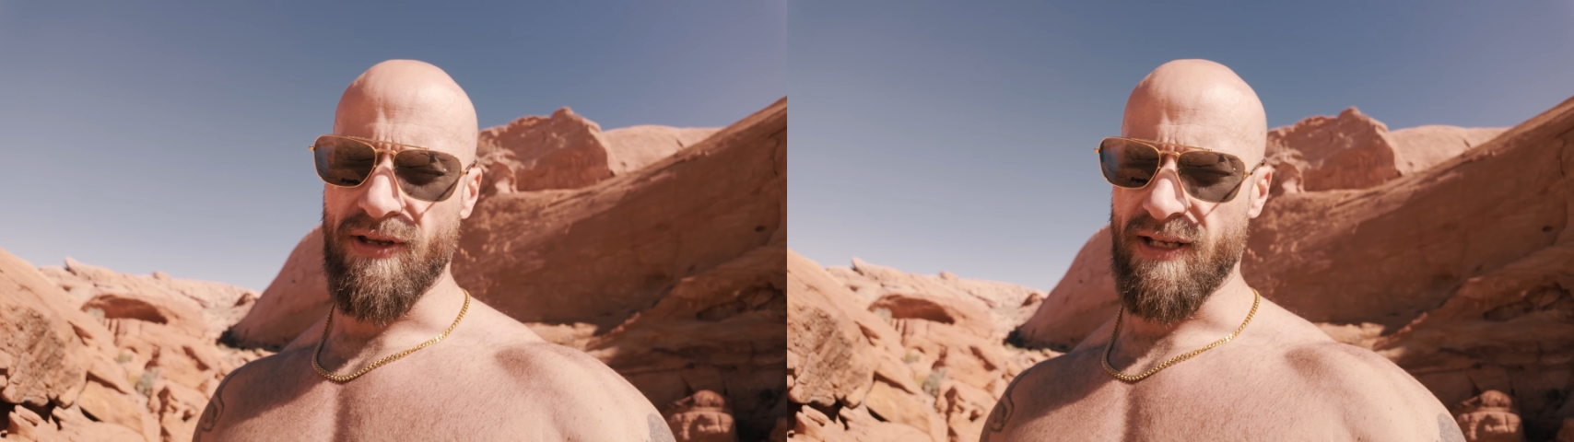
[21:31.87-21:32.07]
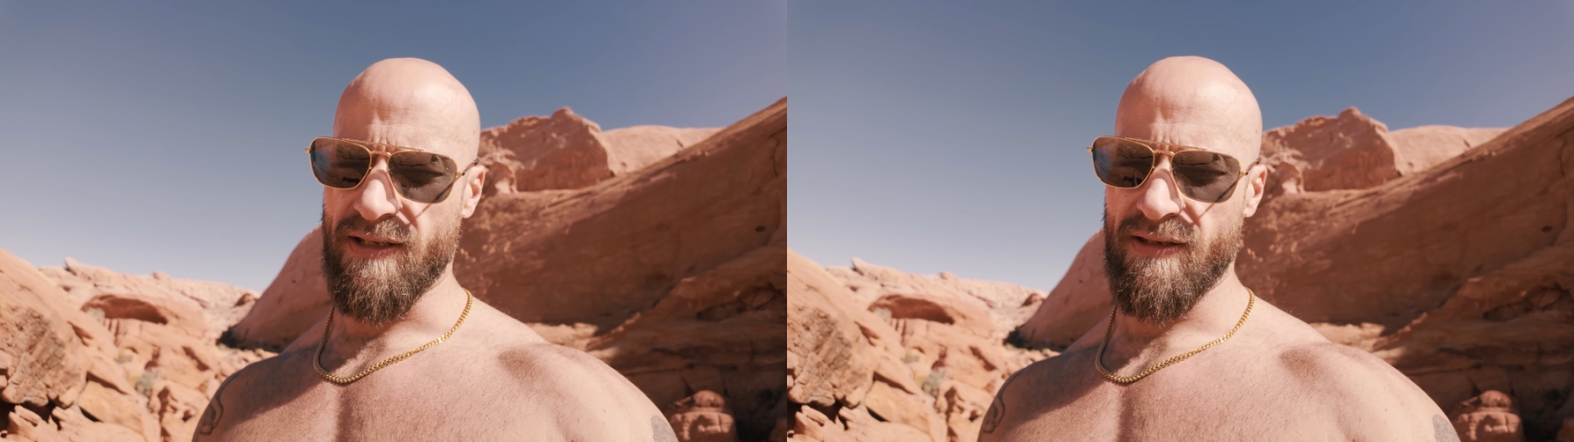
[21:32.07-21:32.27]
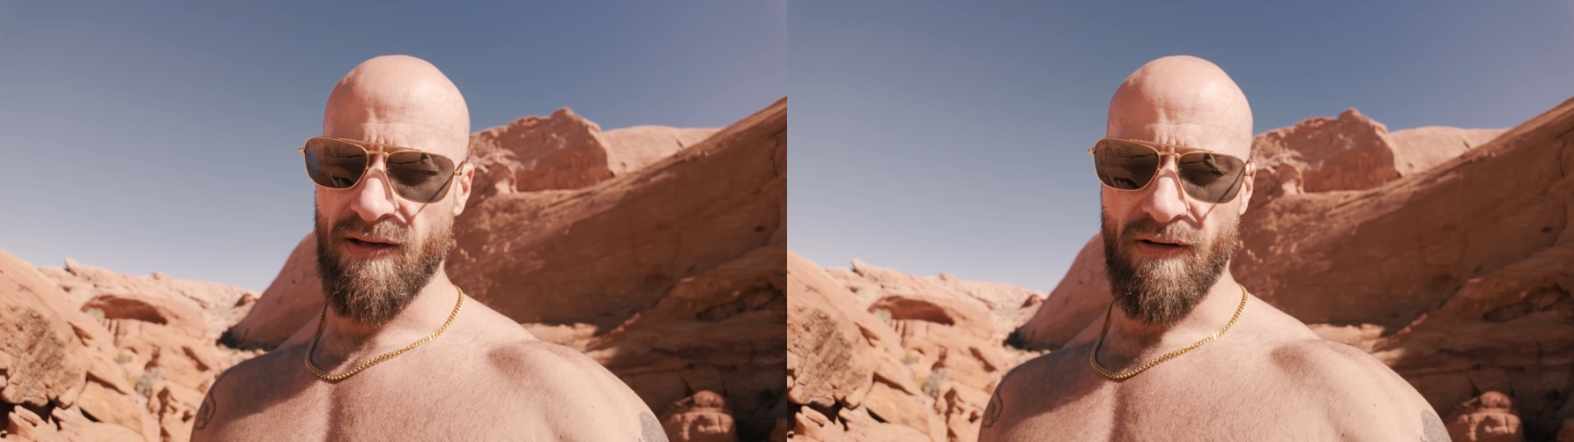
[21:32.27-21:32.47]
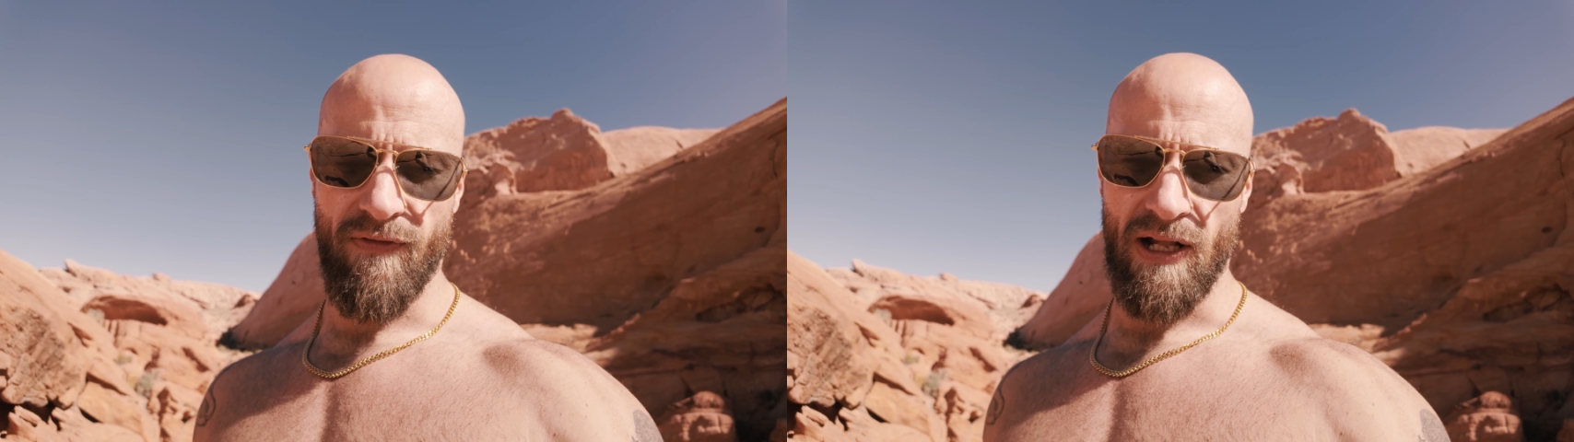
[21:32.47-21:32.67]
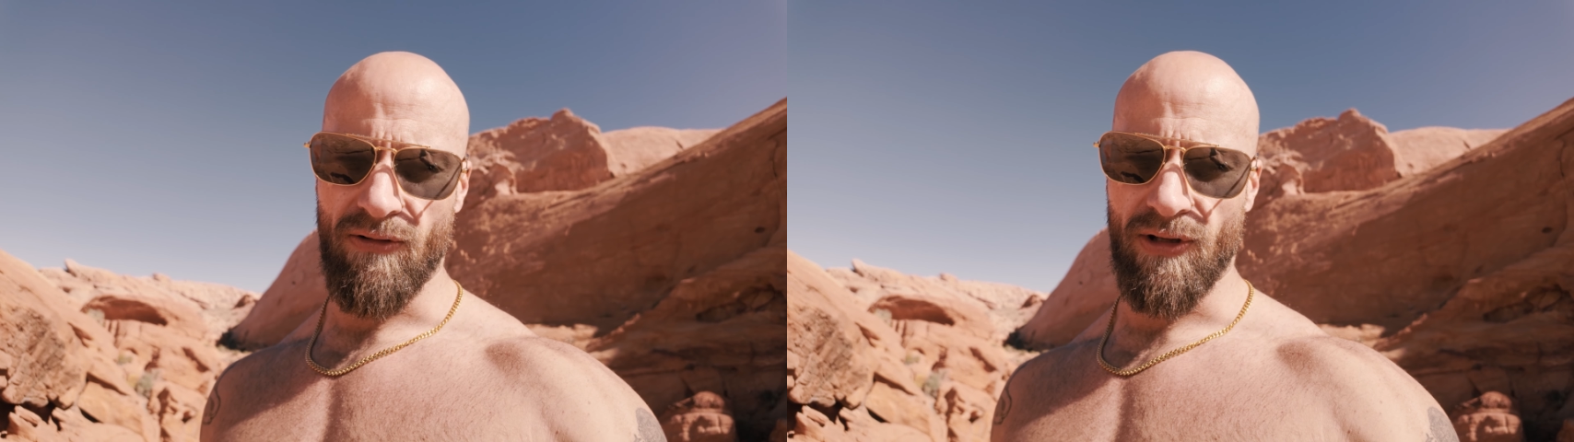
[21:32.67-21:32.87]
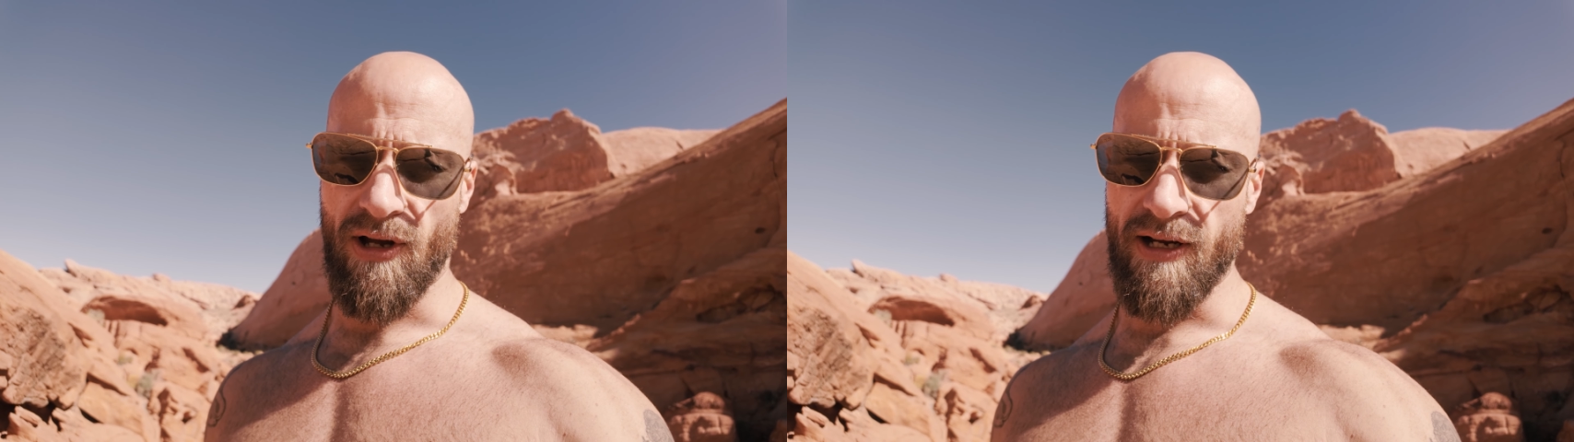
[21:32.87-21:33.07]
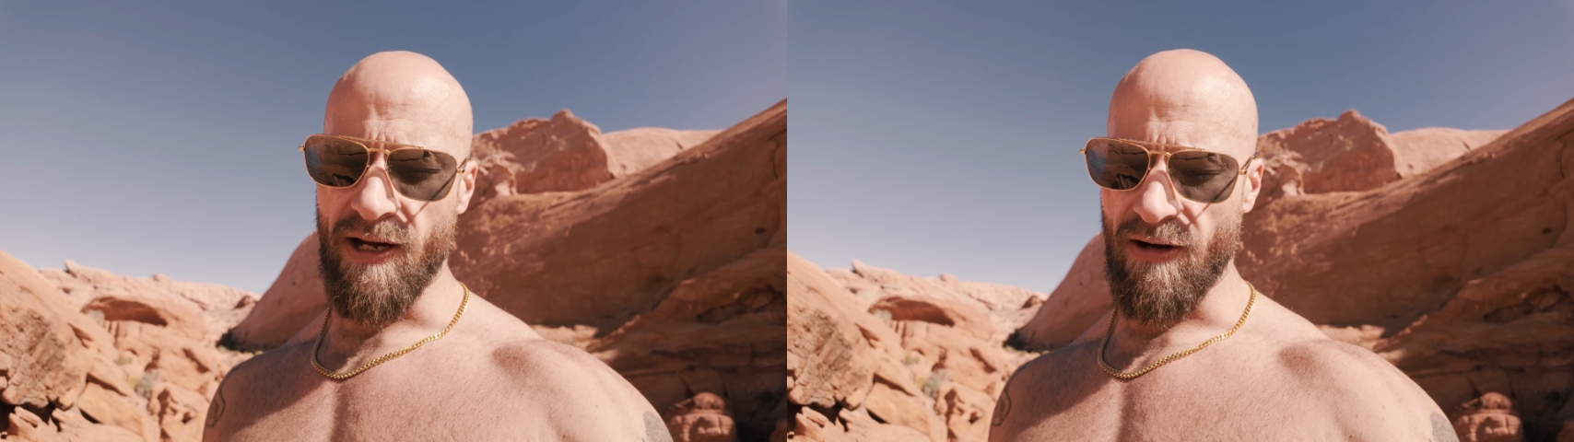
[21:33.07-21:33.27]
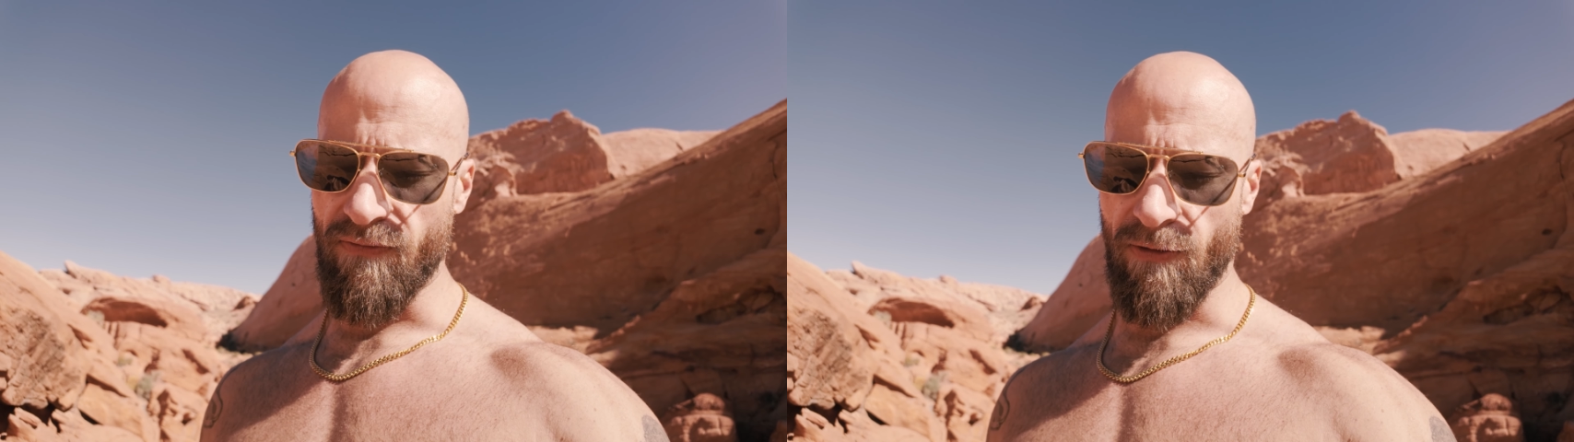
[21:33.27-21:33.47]
You can follow along
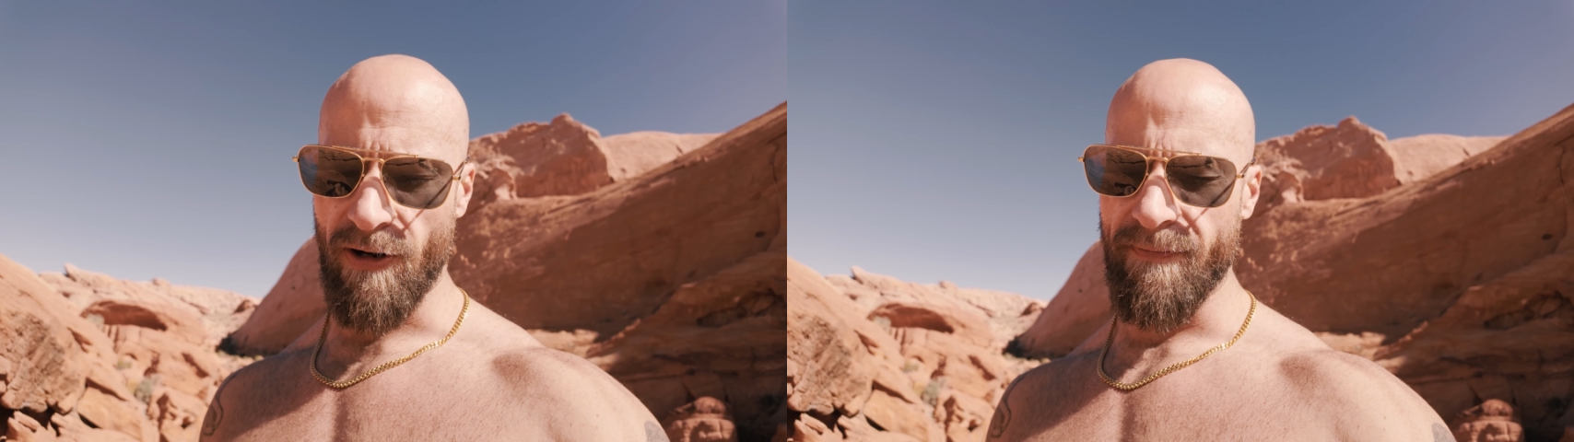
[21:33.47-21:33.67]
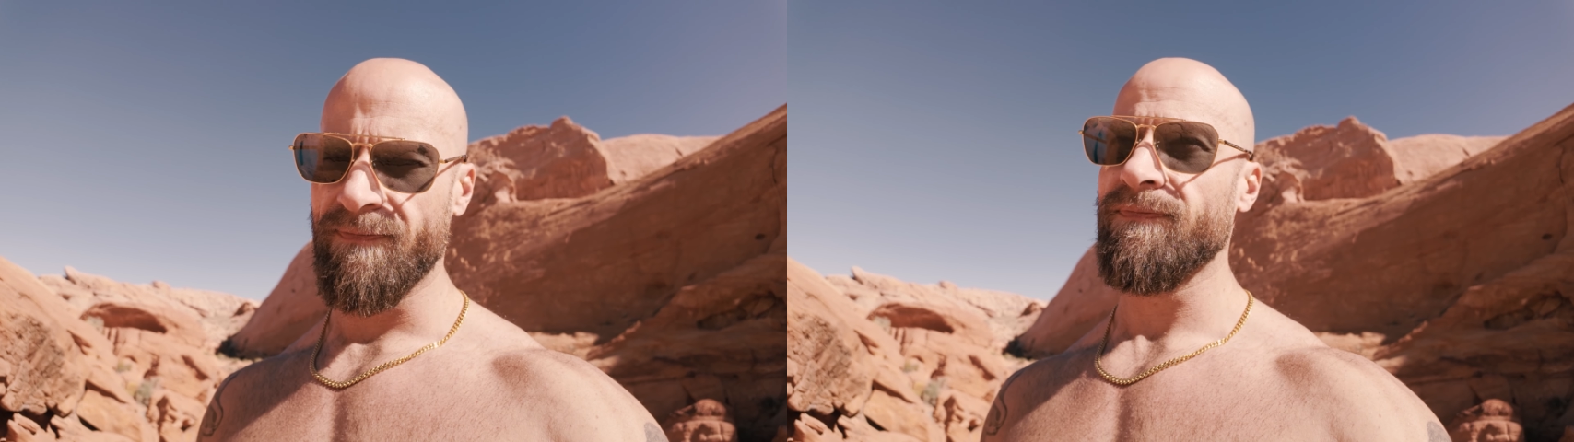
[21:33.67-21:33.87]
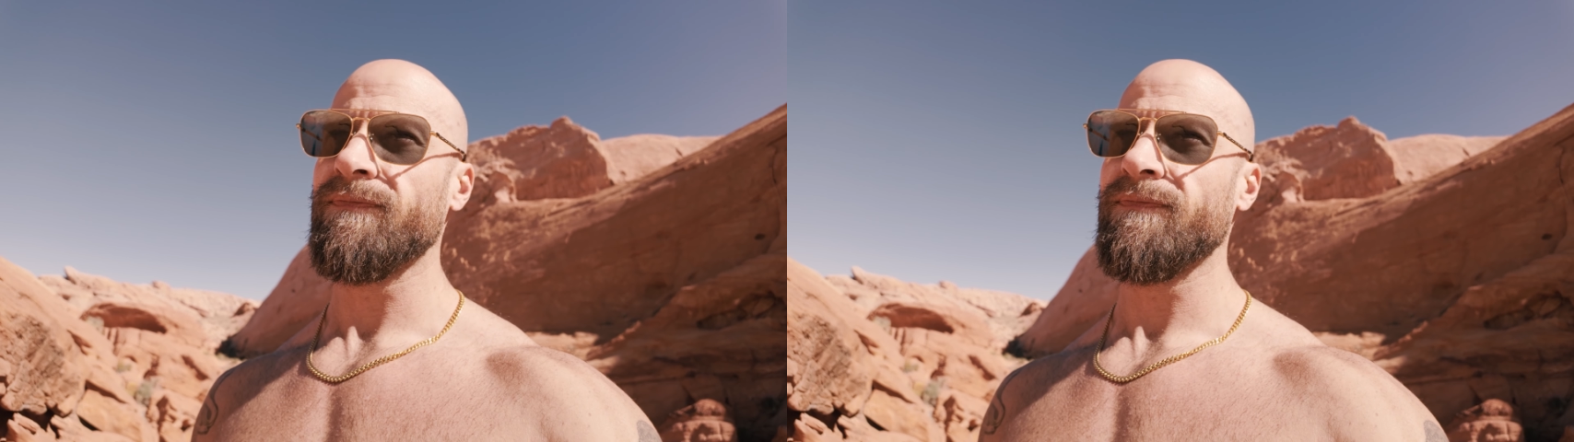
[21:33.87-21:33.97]
here for it.